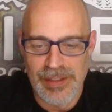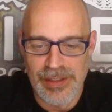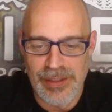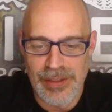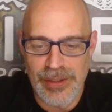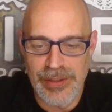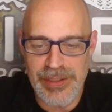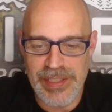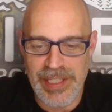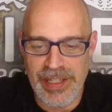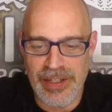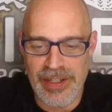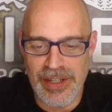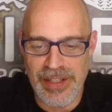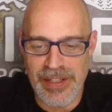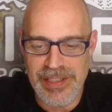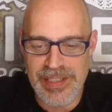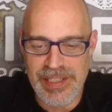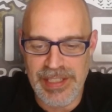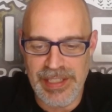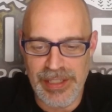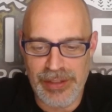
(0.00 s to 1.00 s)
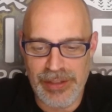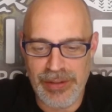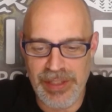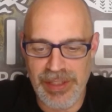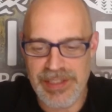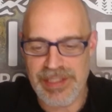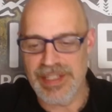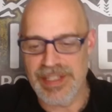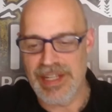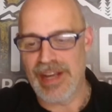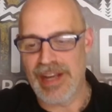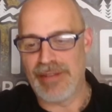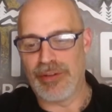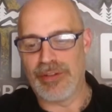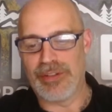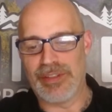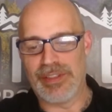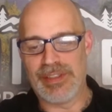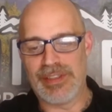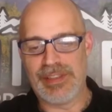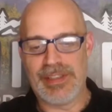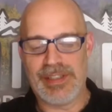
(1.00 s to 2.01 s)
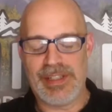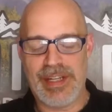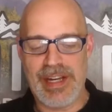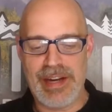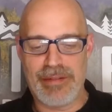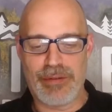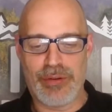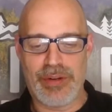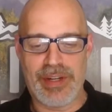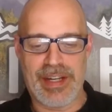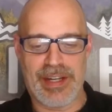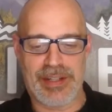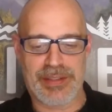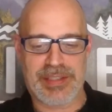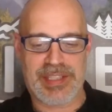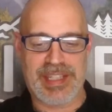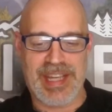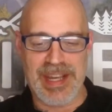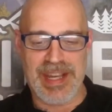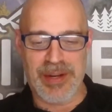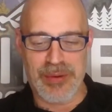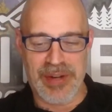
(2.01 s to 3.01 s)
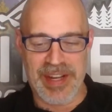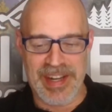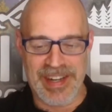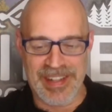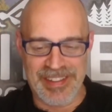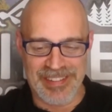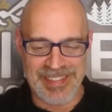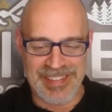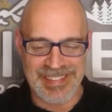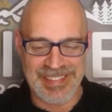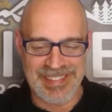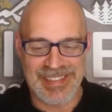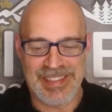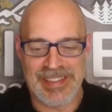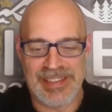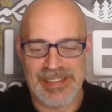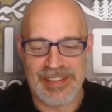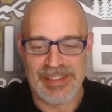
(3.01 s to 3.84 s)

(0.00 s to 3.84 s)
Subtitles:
Jose Garcia, Chris Neville, everyone else, Ken Whalen.